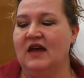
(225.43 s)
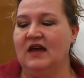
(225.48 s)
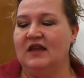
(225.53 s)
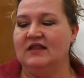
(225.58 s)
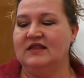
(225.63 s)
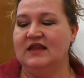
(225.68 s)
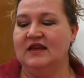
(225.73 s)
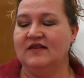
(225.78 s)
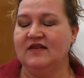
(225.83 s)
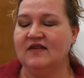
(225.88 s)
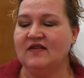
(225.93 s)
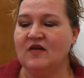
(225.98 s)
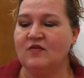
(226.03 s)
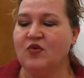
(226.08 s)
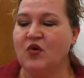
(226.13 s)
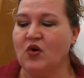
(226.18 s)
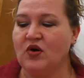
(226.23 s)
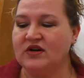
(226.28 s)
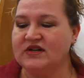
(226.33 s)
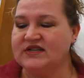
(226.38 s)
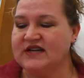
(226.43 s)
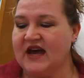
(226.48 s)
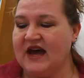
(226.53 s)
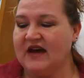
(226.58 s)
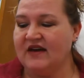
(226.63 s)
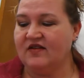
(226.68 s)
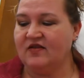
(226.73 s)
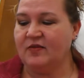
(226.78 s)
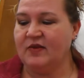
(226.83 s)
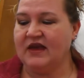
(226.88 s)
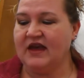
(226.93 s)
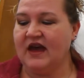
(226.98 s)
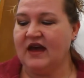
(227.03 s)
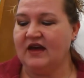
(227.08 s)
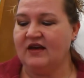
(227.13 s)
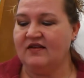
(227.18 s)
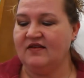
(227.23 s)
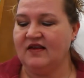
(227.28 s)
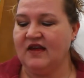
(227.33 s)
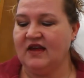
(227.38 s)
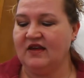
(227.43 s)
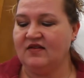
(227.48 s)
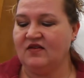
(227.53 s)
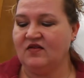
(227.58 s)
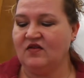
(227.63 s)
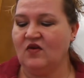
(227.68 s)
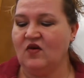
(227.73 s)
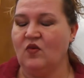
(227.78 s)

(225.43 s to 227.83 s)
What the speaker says: this is important to us because it's